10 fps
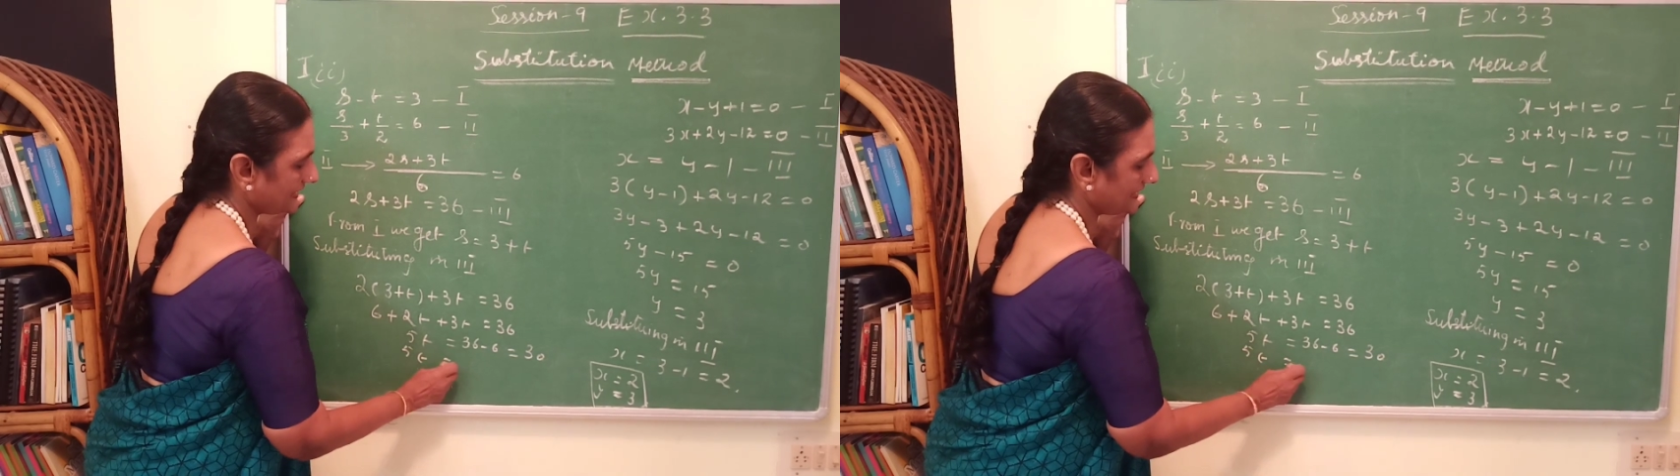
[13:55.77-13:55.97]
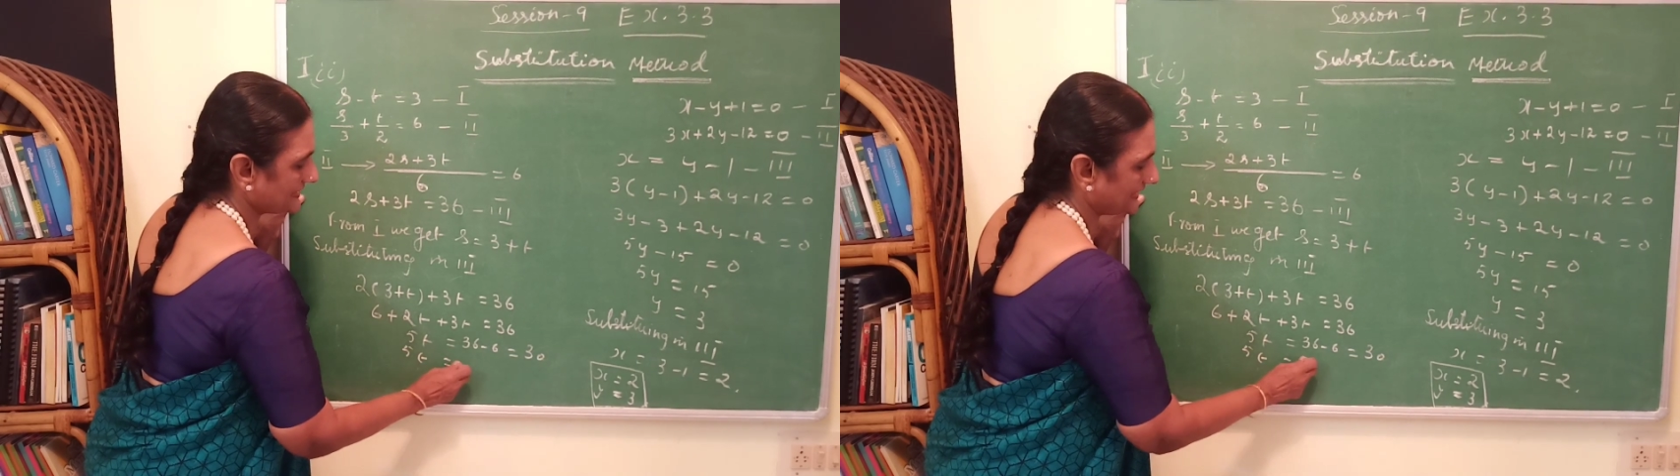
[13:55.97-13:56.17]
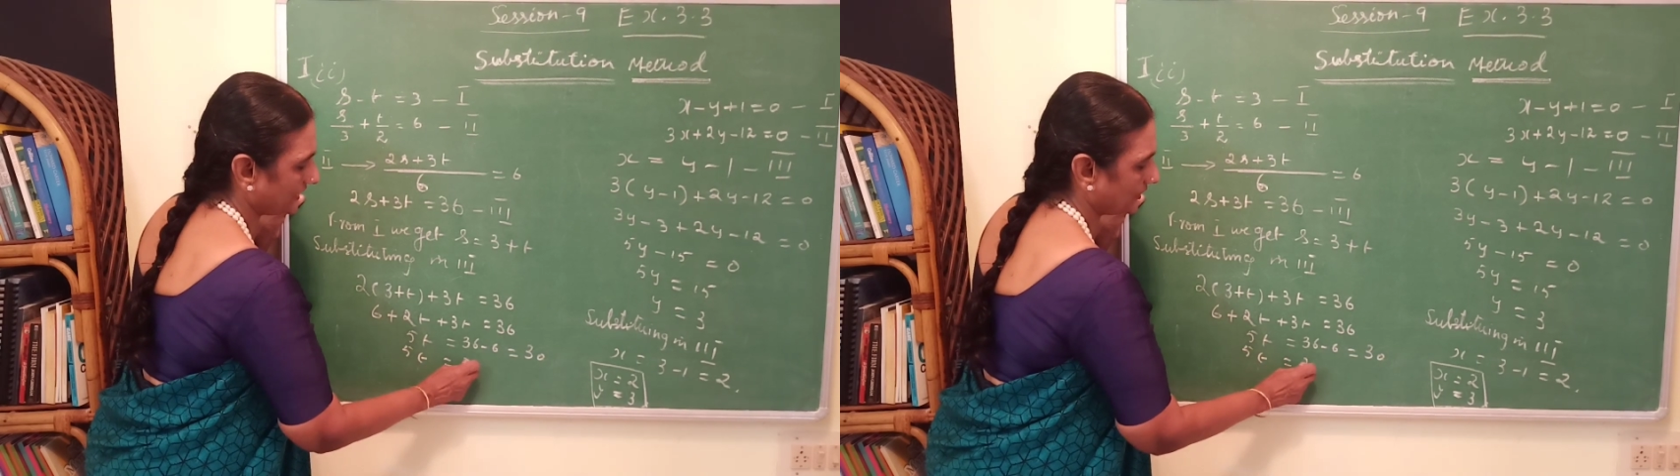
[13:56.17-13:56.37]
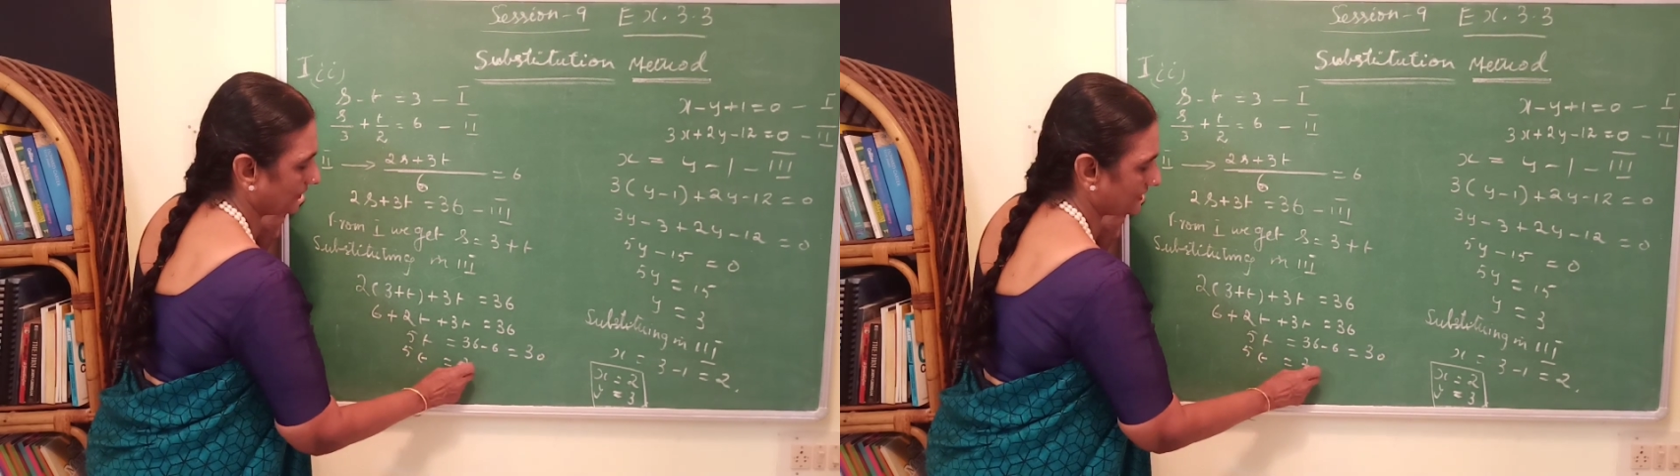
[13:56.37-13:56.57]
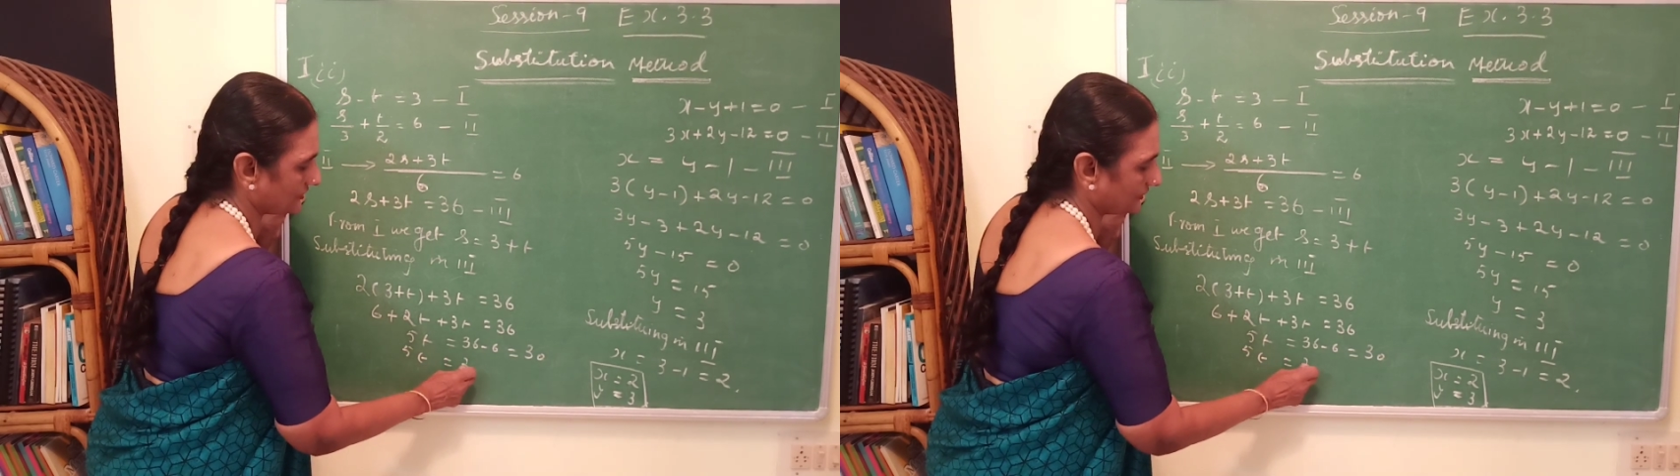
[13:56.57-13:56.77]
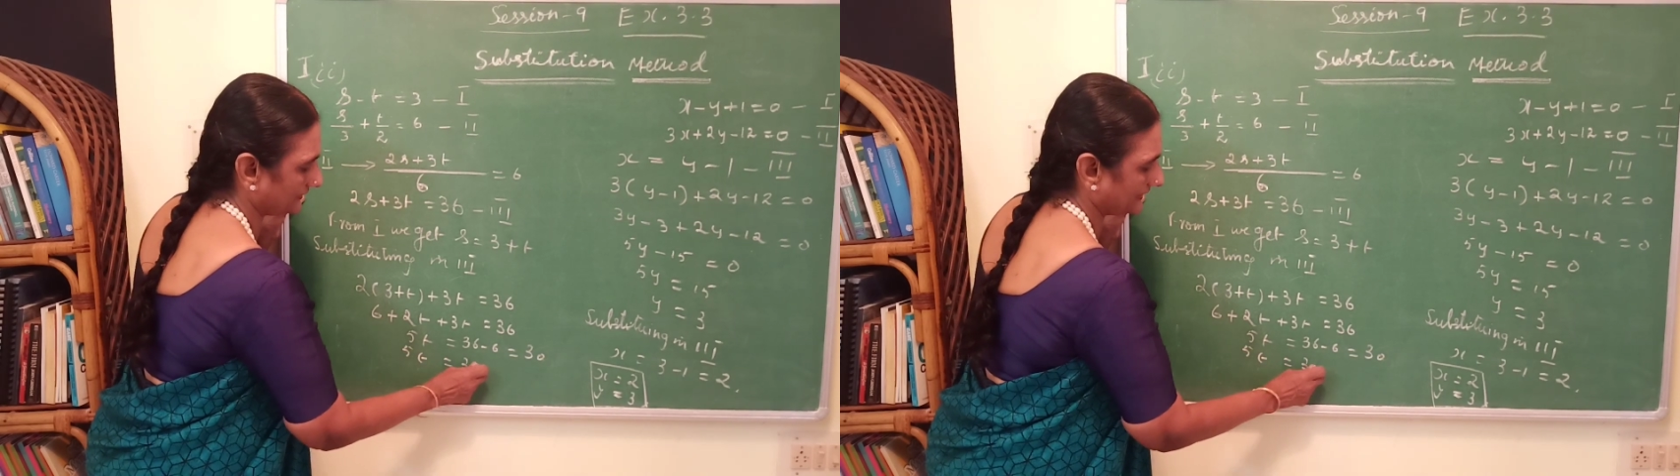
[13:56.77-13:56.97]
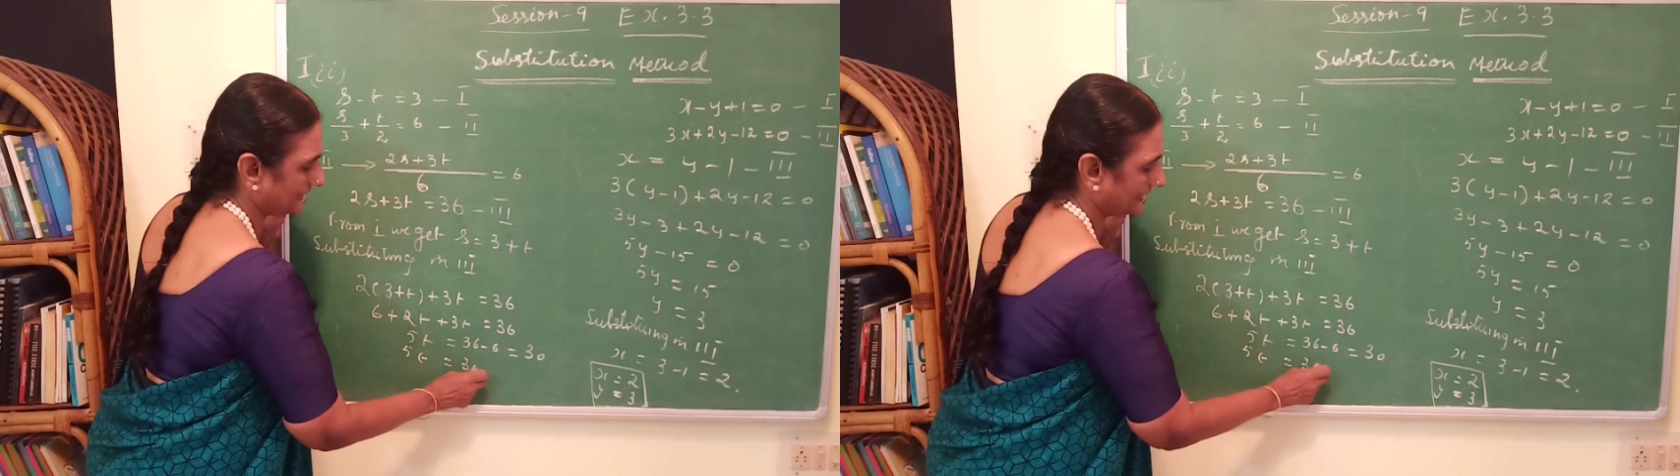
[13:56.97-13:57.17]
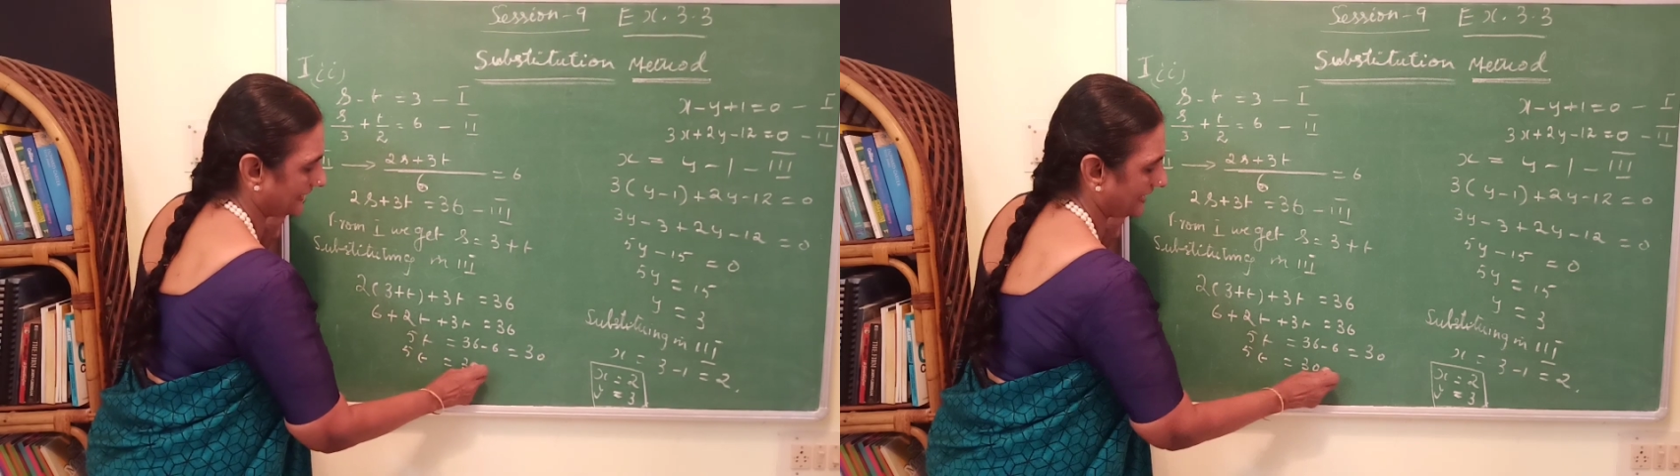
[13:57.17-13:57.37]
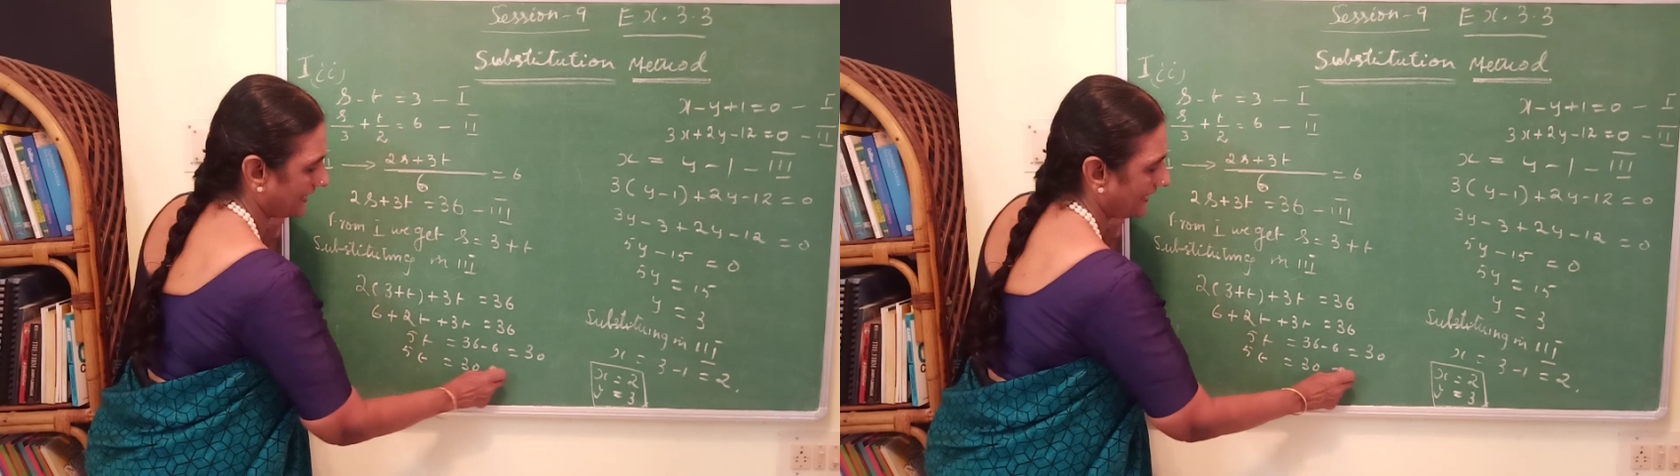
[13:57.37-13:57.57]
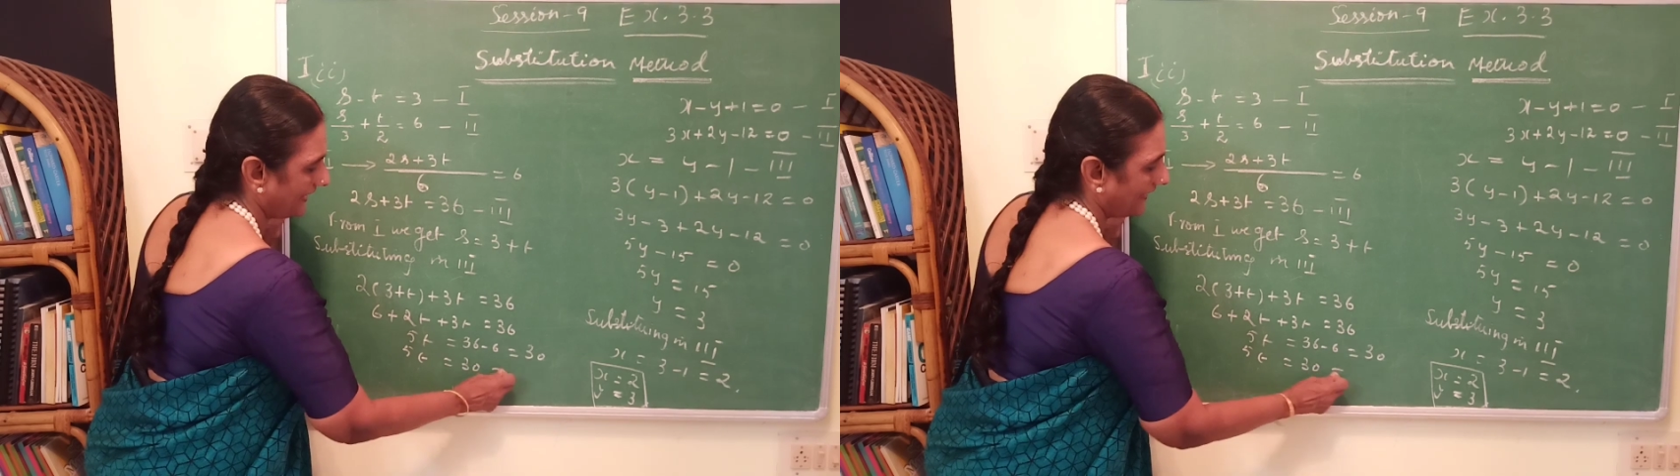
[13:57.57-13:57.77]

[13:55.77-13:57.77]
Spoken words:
is equal to 30,